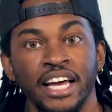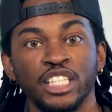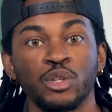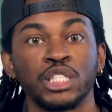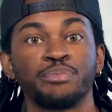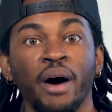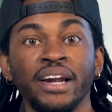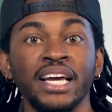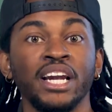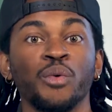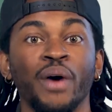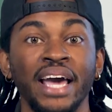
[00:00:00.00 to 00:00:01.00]
It's responding
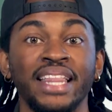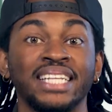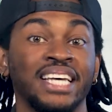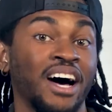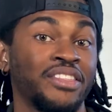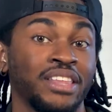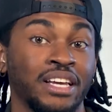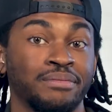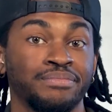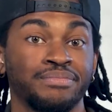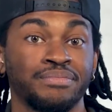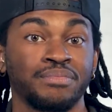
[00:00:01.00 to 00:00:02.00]
in a way that's healthy,
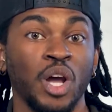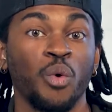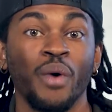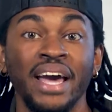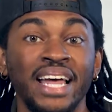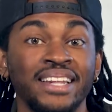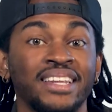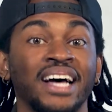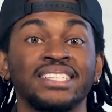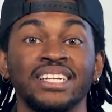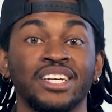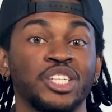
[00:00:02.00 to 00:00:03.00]
a way that
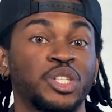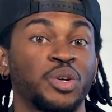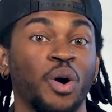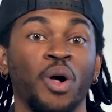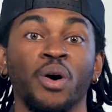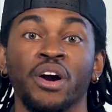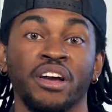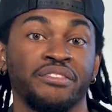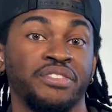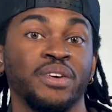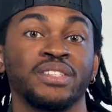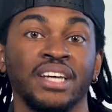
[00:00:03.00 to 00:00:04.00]
doesn't control or confuse